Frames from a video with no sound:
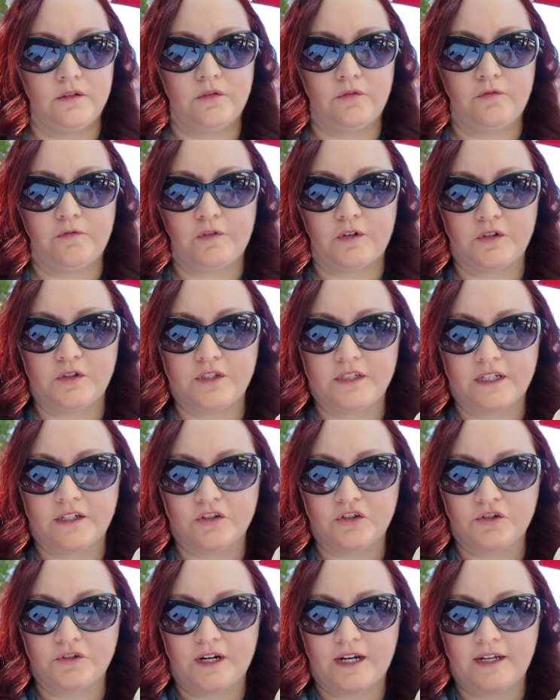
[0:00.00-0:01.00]
So first
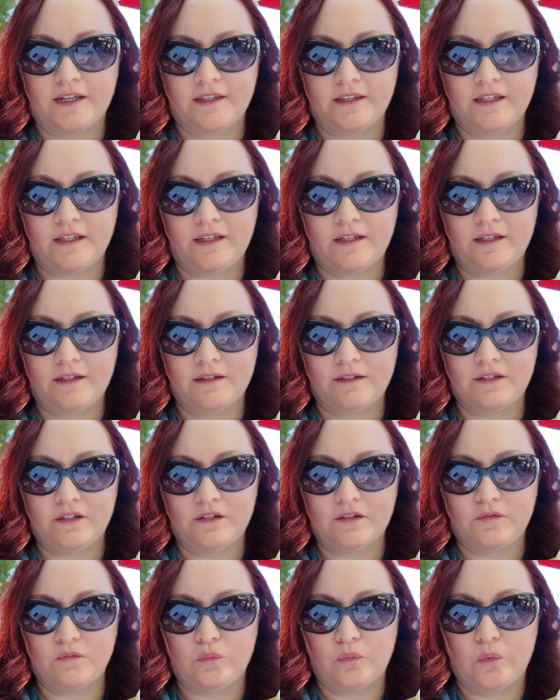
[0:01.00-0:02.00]
I'll try the
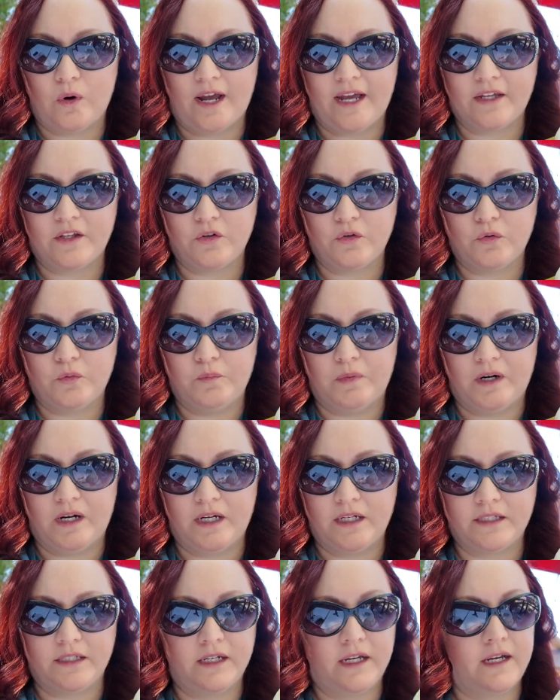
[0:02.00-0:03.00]
Wagyu
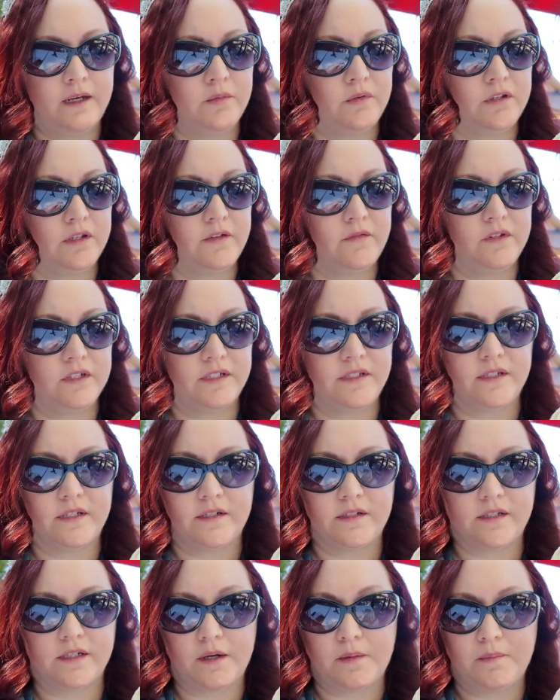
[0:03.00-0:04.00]
bun. I believe this
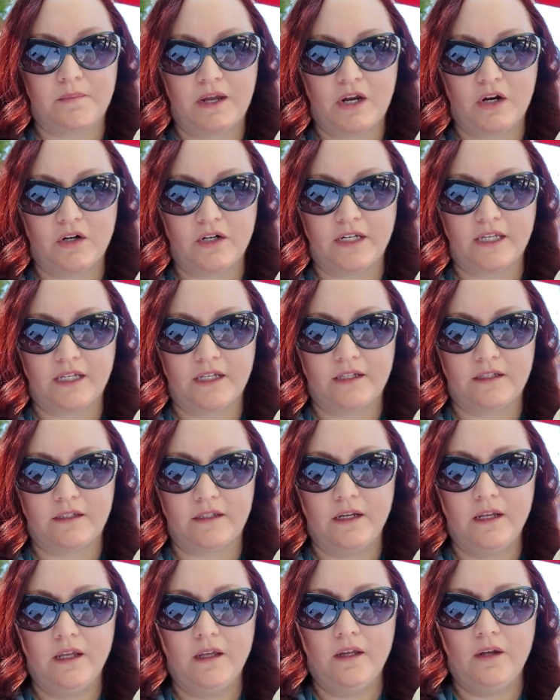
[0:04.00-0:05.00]
is
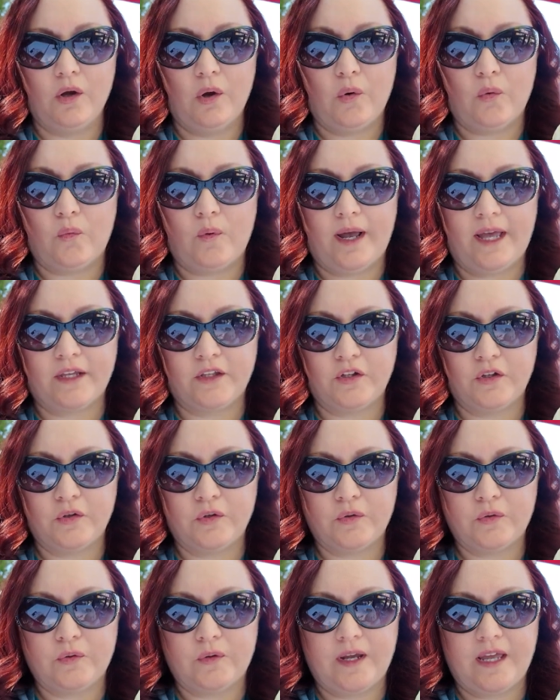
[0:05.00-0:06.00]
American
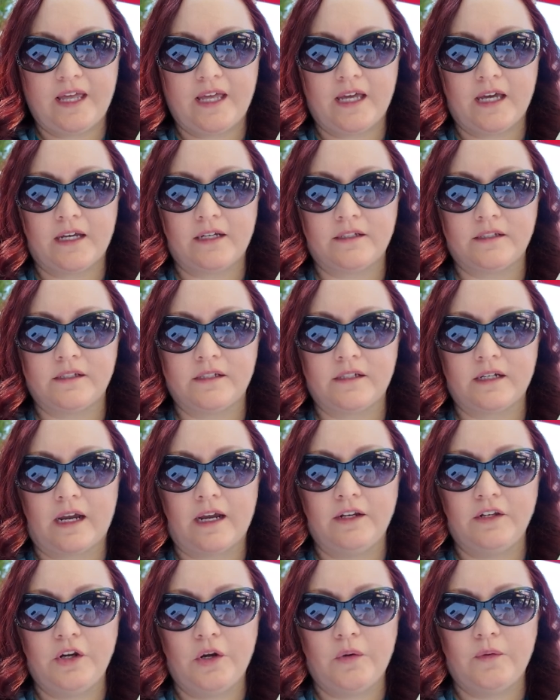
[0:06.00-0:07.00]
Wagyu, and
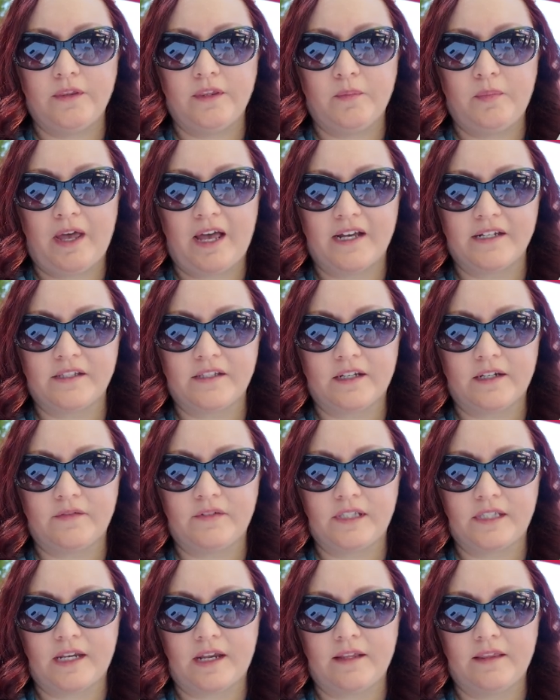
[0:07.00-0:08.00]
I know in the past I've
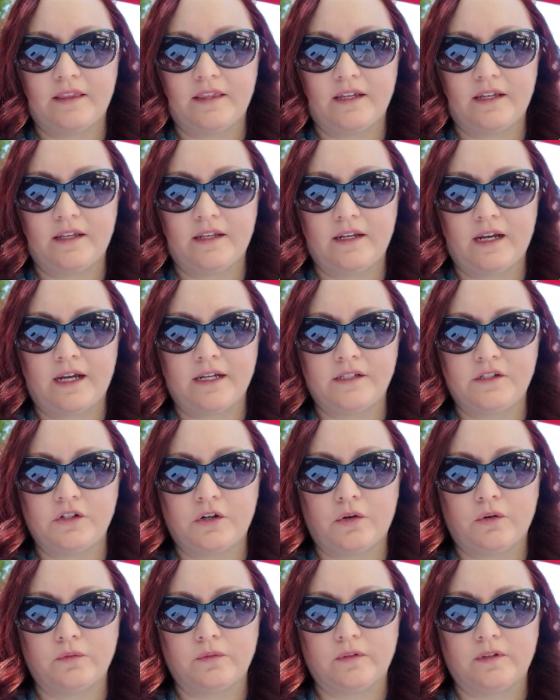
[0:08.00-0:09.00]
said that I
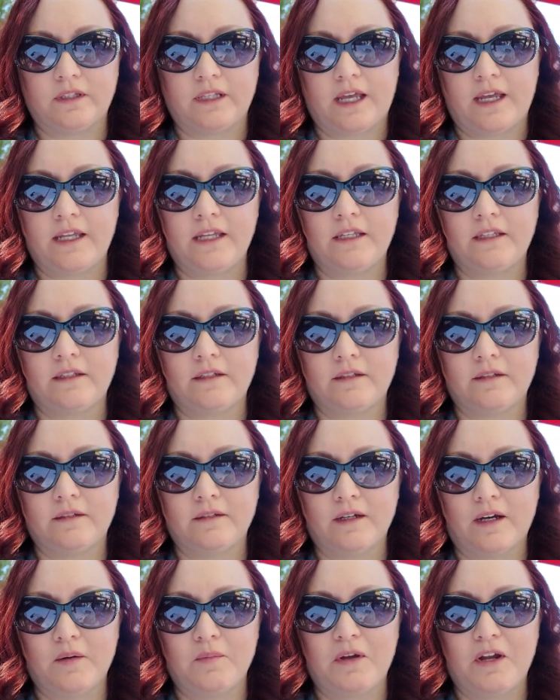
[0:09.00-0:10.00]
don't like
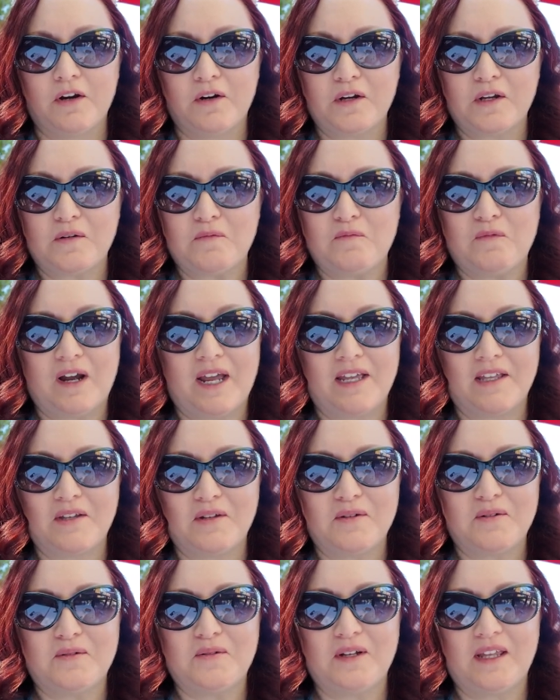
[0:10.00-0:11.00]
American
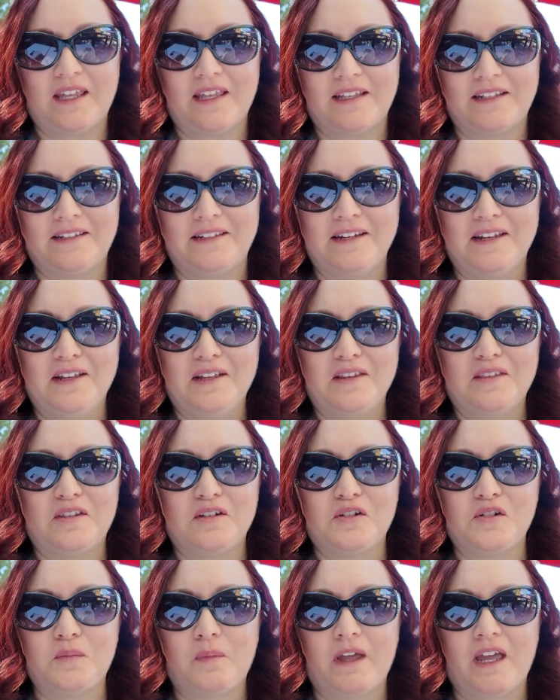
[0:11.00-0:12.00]
Wagyu in
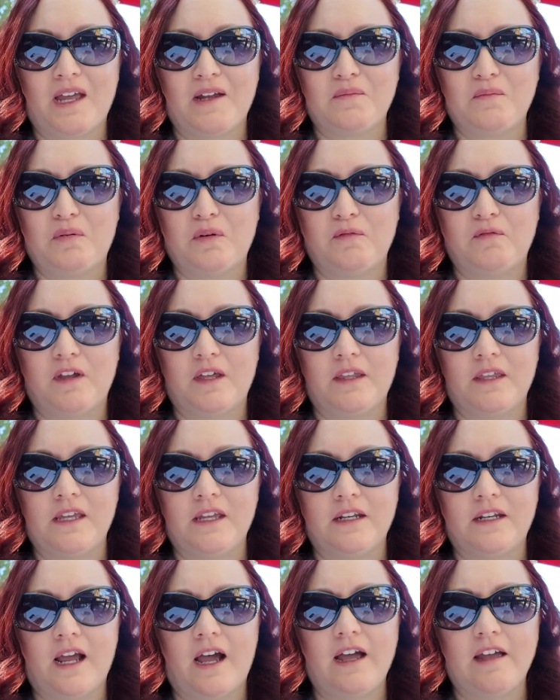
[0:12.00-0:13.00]
the Japan
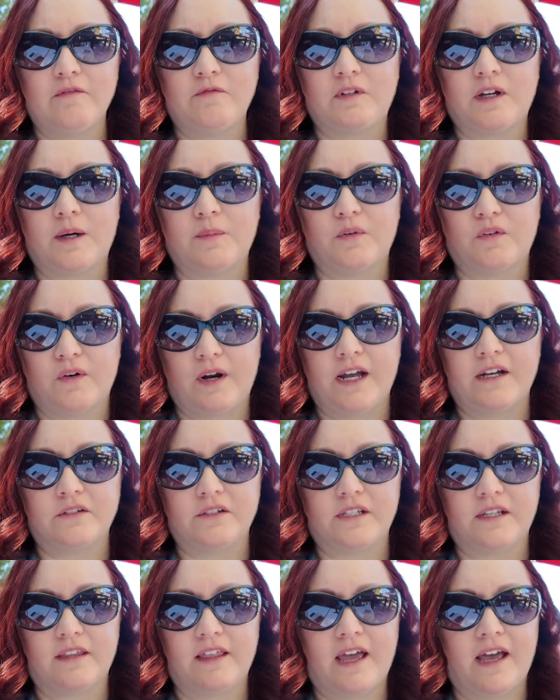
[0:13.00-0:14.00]
Pavilion. I've come
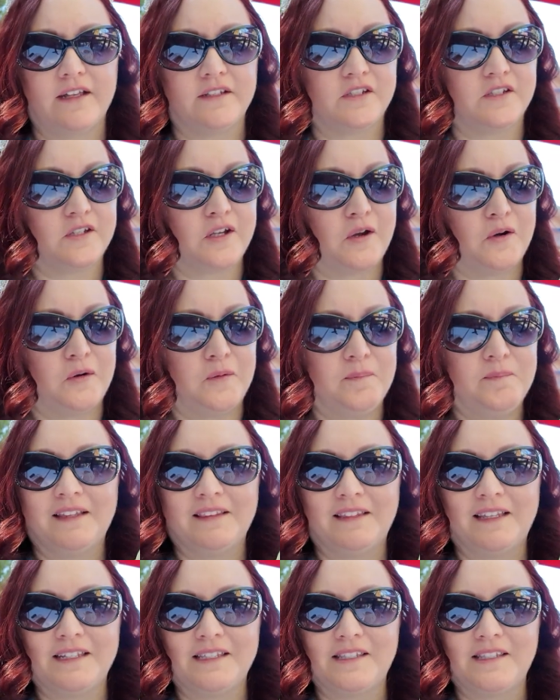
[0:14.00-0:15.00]
around to that, so
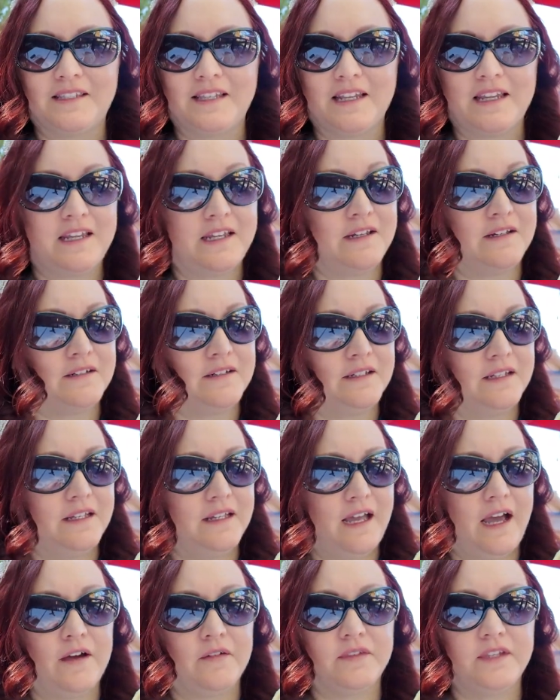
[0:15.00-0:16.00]
let's see
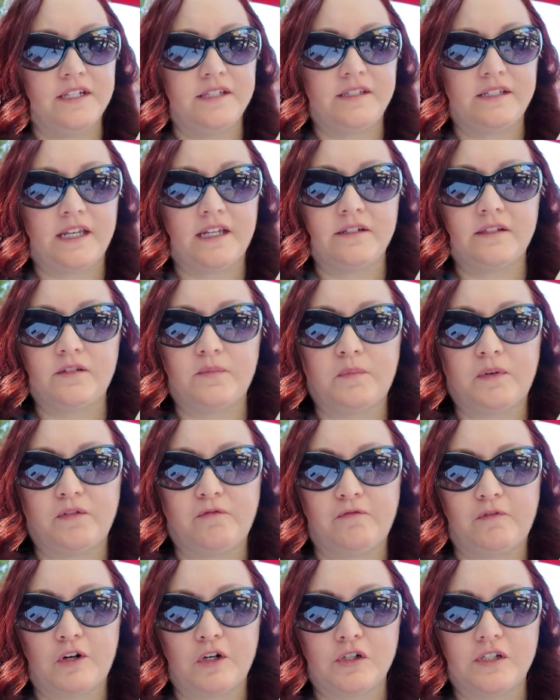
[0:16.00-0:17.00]
how this tastes. But
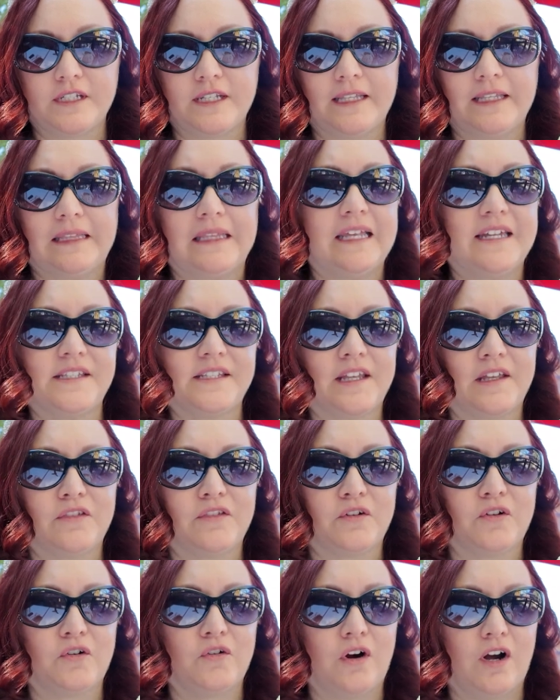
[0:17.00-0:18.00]
first, let's
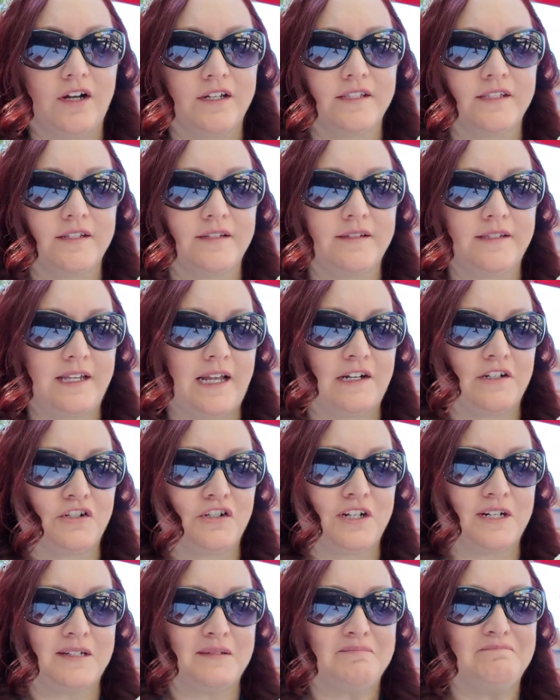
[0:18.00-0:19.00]
get the cross
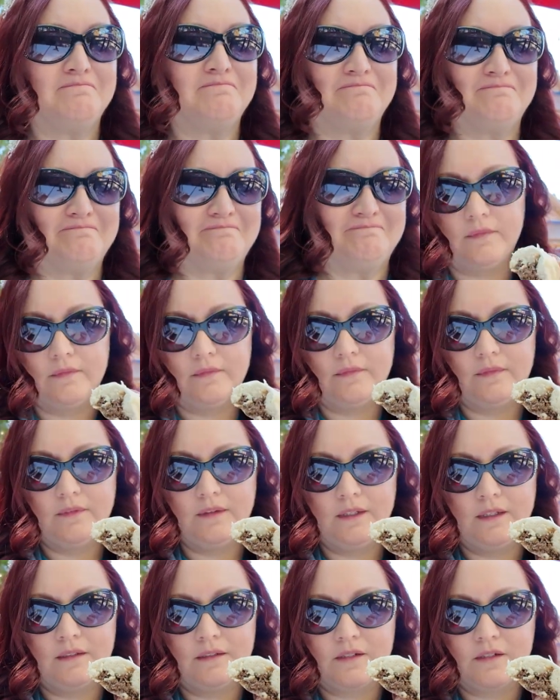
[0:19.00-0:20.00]
section.
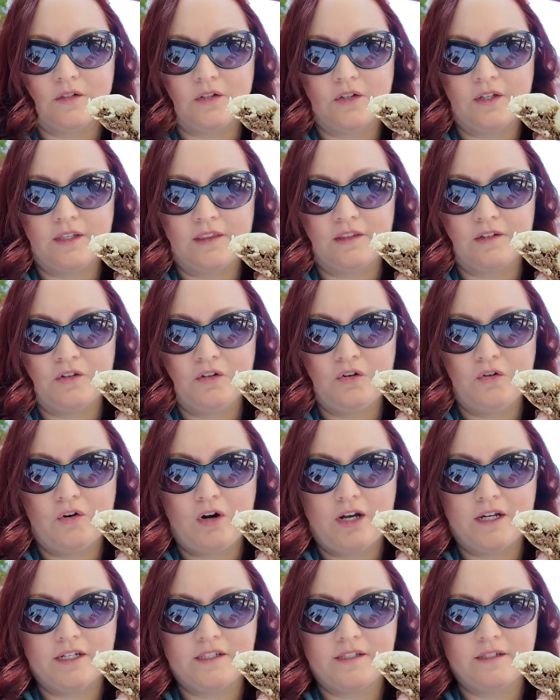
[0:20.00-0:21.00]
Let's look at the
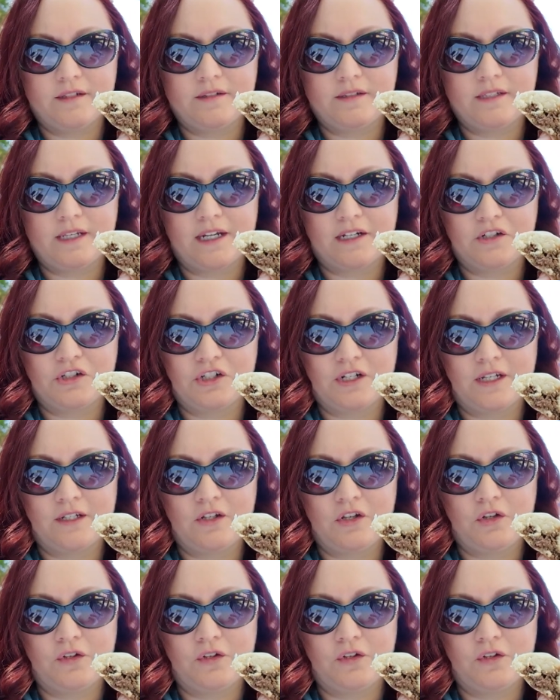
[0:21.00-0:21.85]
cross section.